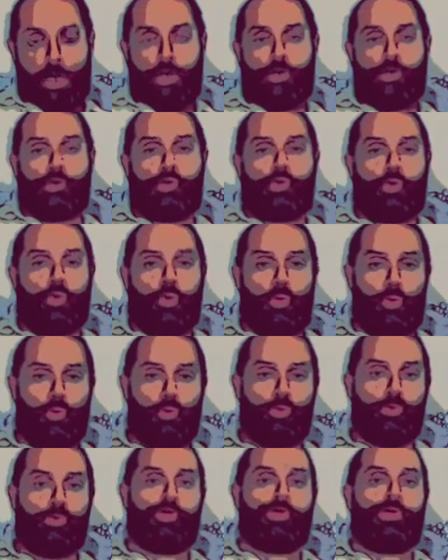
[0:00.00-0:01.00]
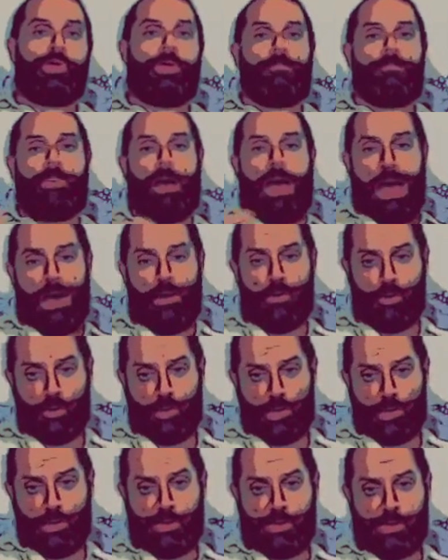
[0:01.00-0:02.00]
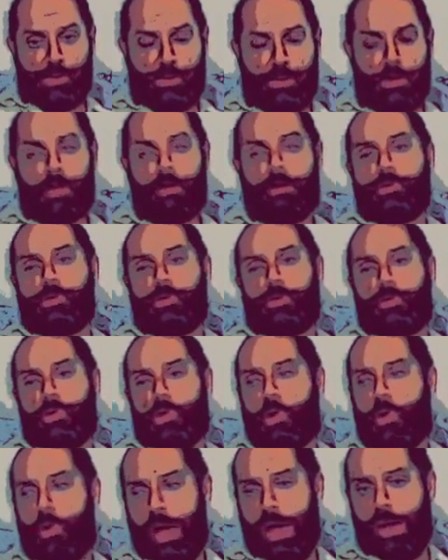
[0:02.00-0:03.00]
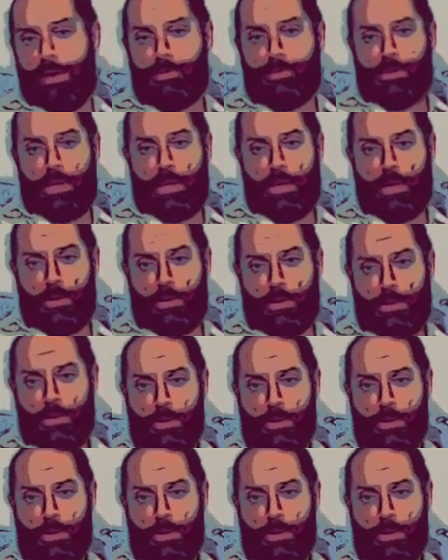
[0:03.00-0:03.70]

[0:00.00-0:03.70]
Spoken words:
Schools empower us to go out there